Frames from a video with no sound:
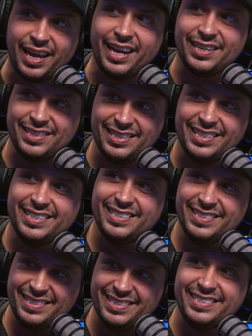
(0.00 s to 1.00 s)

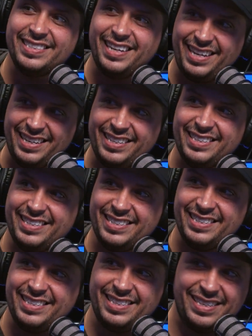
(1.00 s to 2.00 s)
my son, my
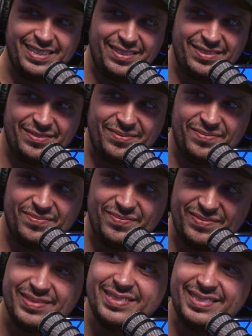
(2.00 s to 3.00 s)
middle son's name is
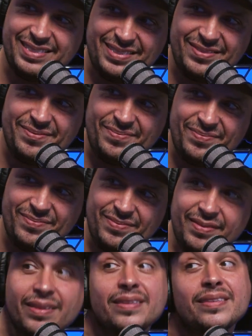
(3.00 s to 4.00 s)
Max, so we were watching the same movie at